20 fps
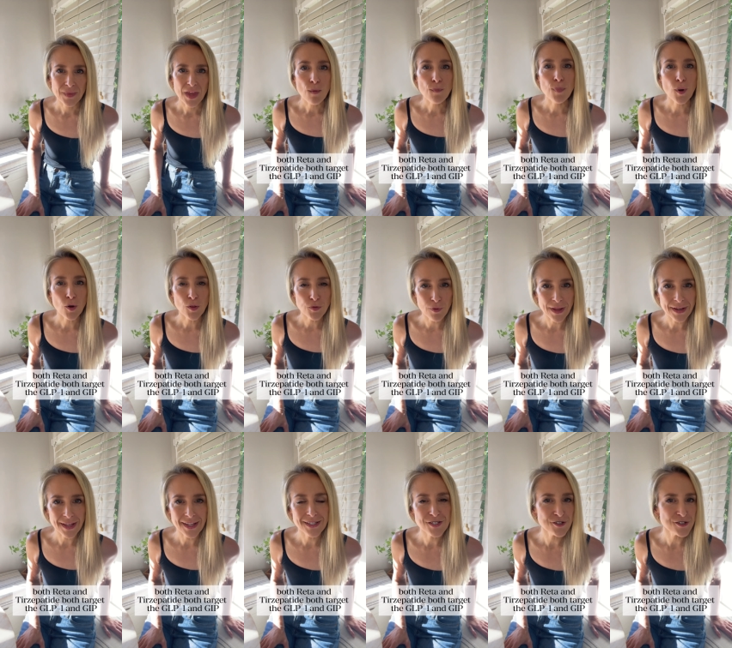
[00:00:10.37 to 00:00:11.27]
Both
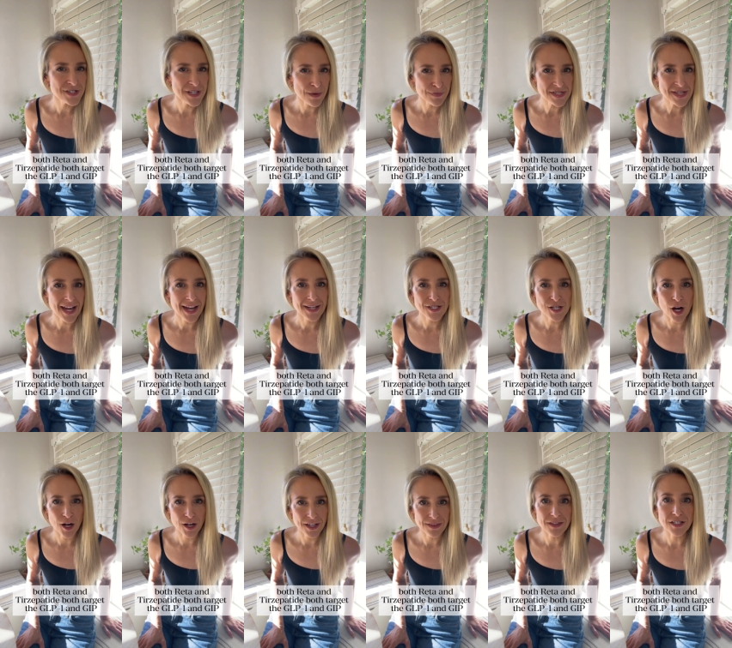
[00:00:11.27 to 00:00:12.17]
Reta and tirzepatide
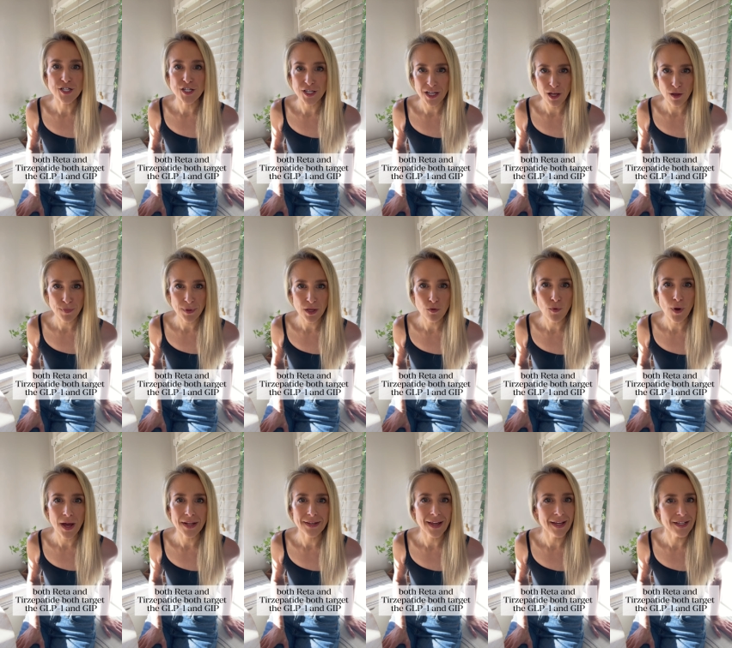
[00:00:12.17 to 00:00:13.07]
target the
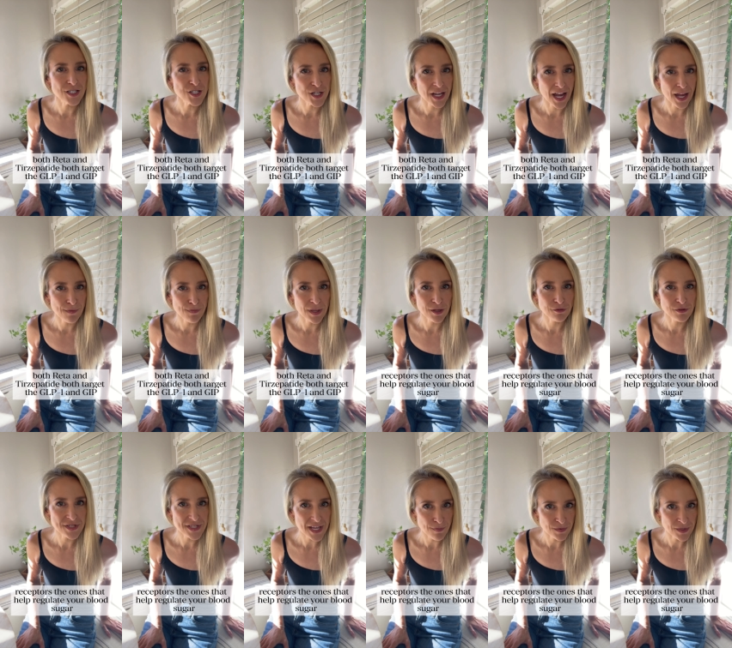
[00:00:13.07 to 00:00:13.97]
GLP-1 and GIP
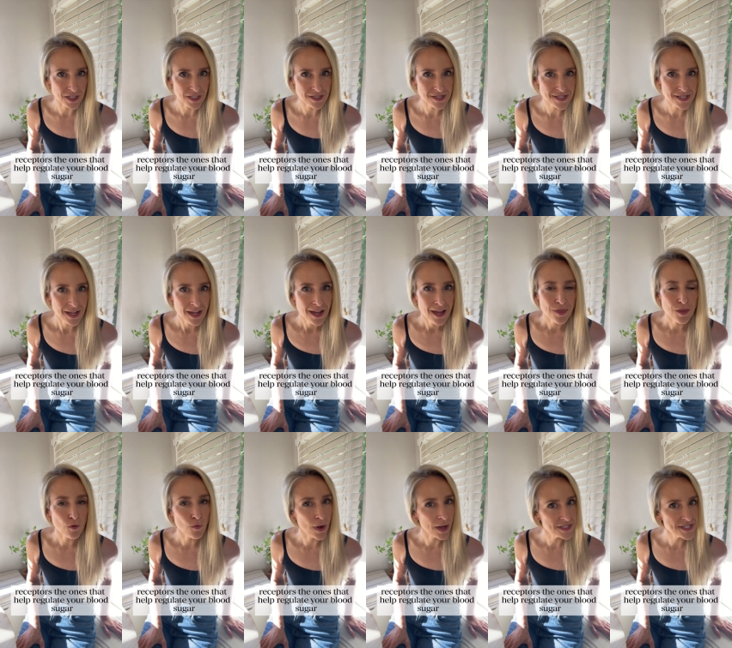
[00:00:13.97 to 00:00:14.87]
receptors,
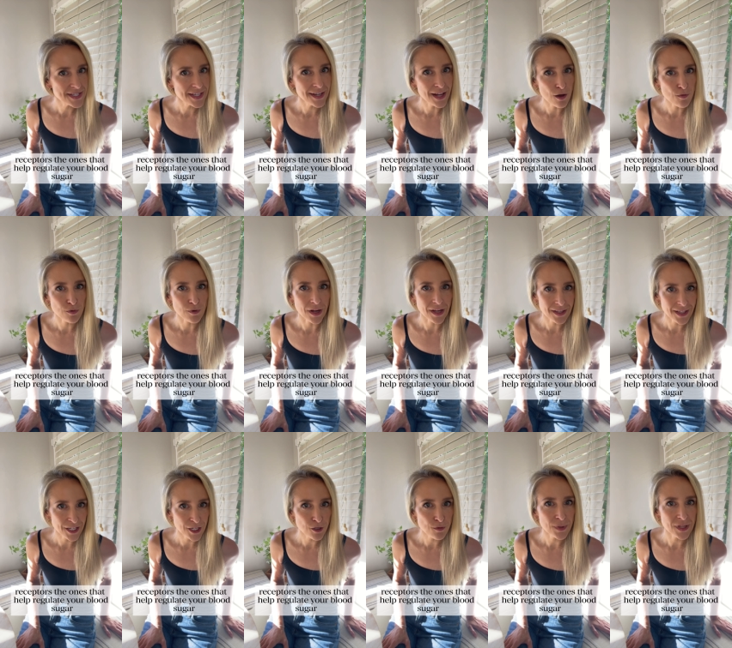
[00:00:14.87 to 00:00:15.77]
the ones that help
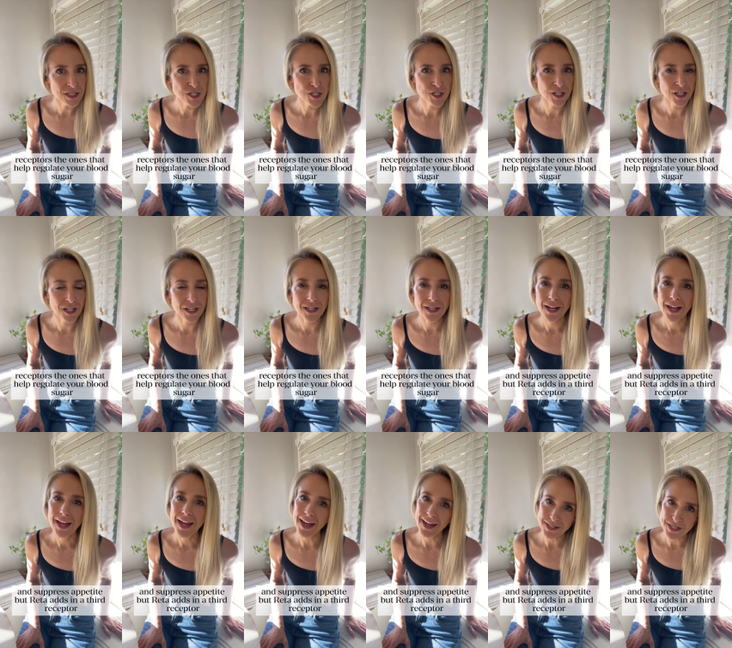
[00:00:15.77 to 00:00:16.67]
regulate your blood sugar
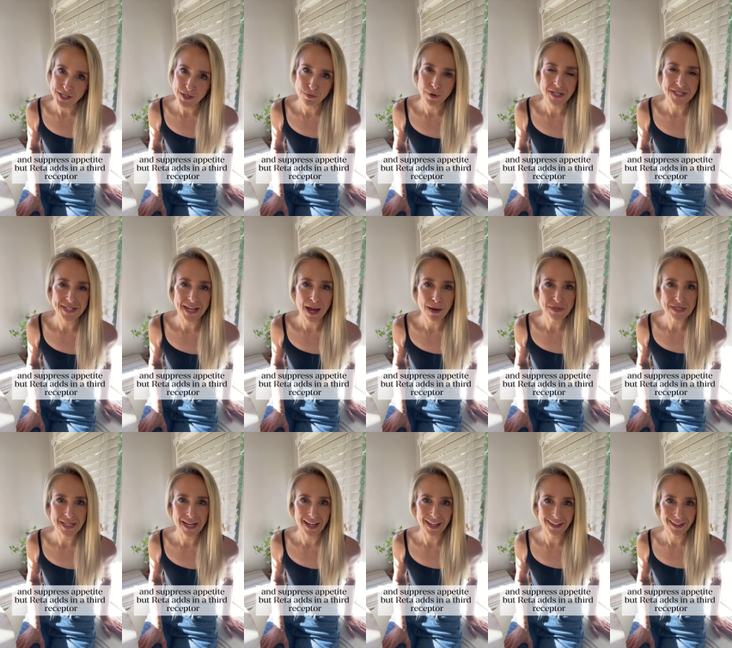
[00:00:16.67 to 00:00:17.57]
and suppress
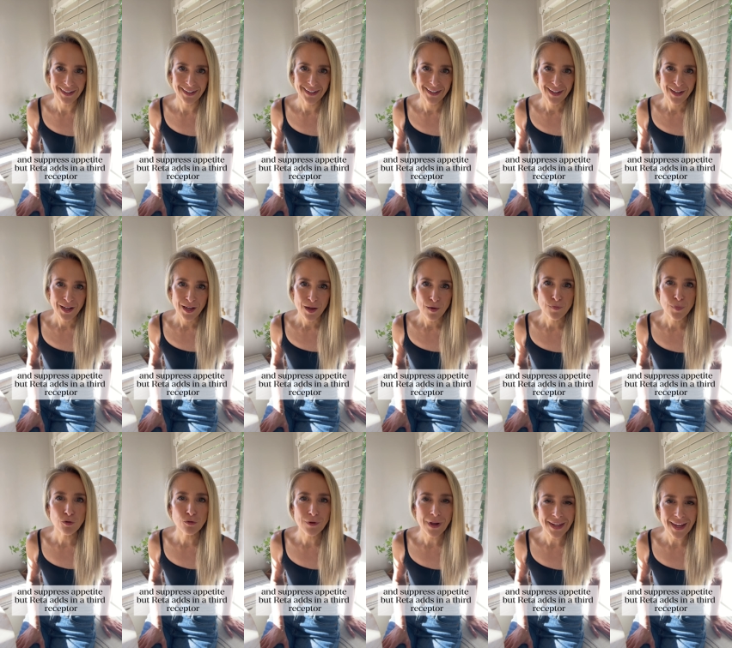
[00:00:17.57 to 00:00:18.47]
appetite.
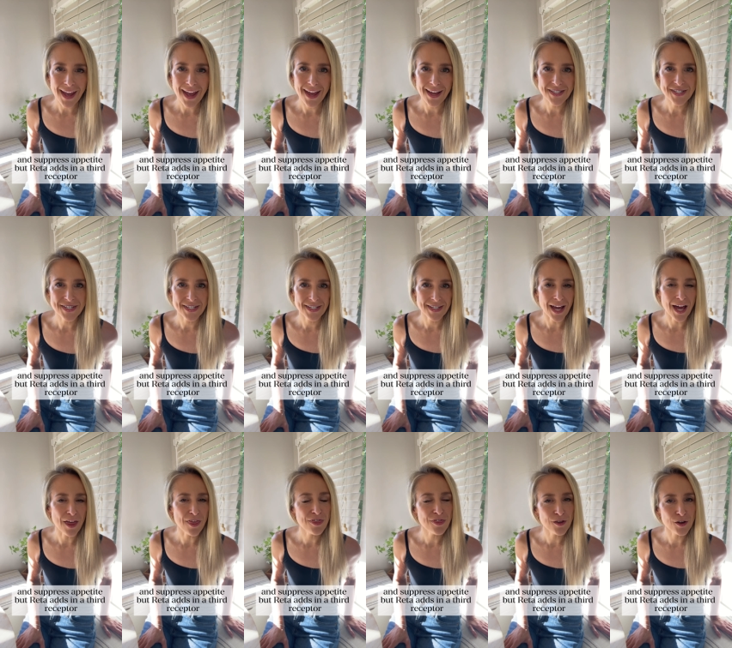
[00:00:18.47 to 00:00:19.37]
But Reta adds in
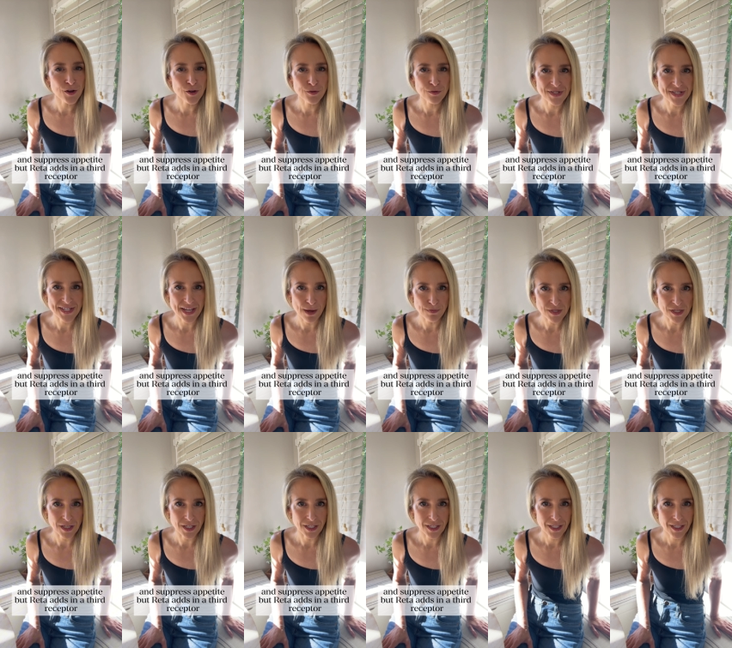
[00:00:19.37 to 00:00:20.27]
a third
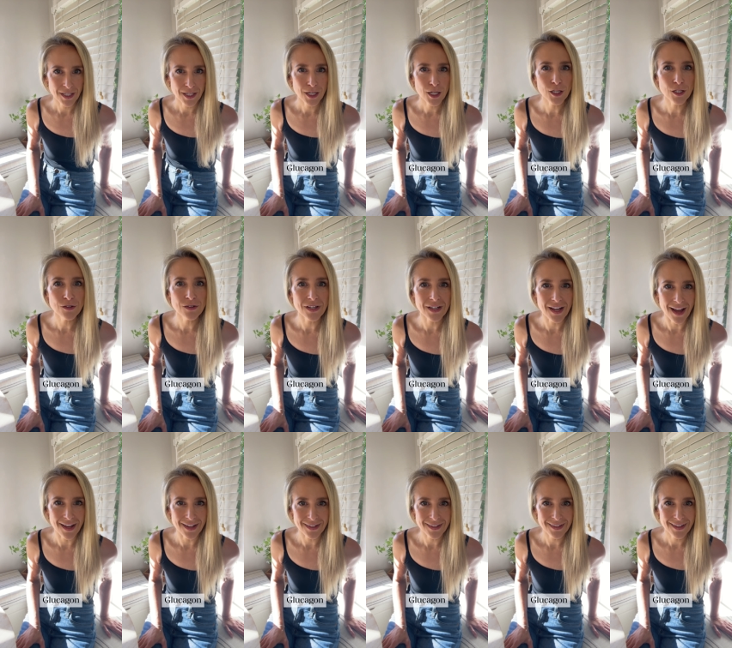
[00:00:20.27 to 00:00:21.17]
receptor,
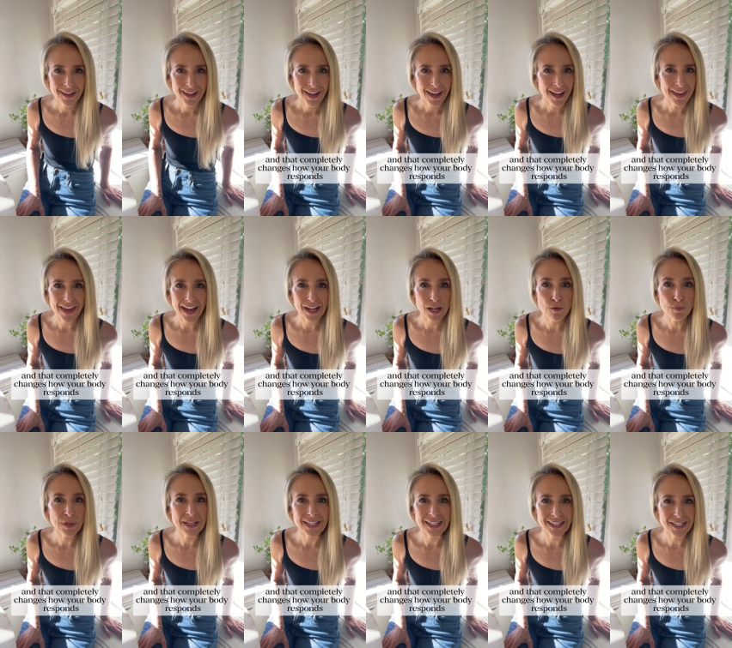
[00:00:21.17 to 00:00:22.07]
glucagon, and that
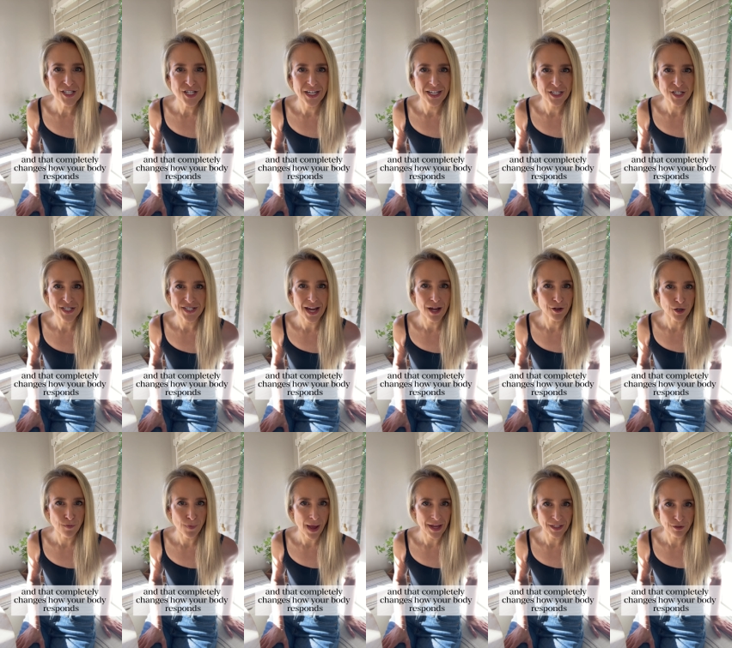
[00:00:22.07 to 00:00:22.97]
completely changes how your
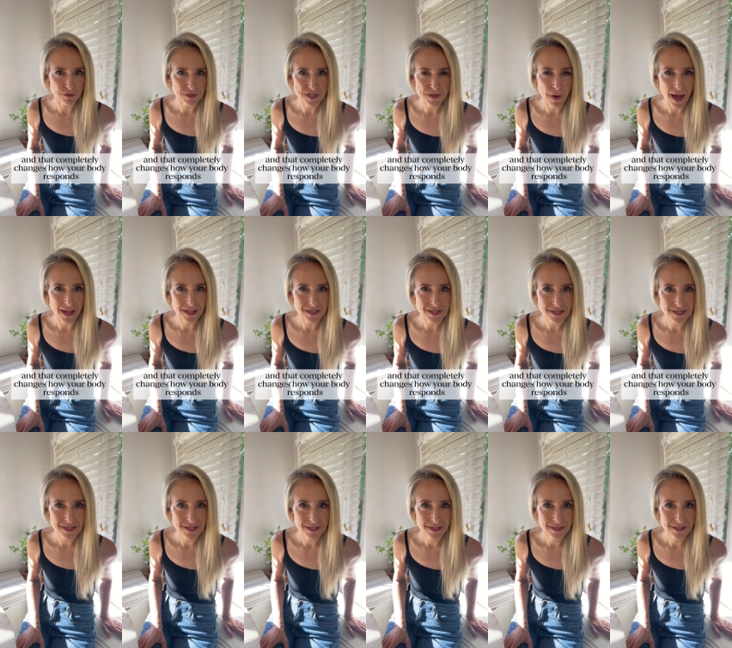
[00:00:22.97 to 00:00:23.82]
body responds.